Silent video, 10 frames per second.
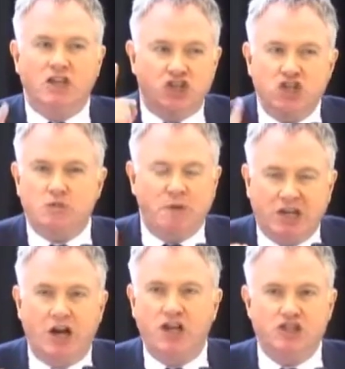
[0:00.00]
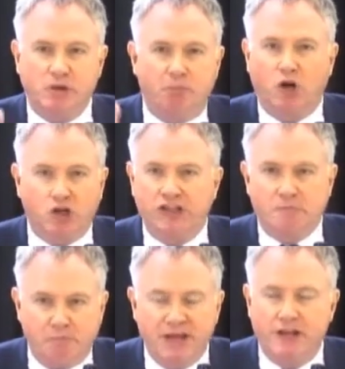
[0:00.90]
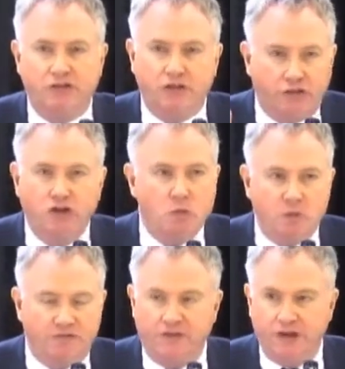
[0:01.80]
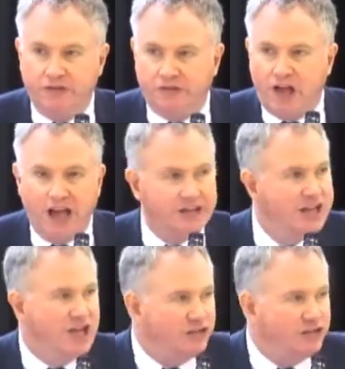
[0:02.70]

Just because the Berkeley pit is a Superfund site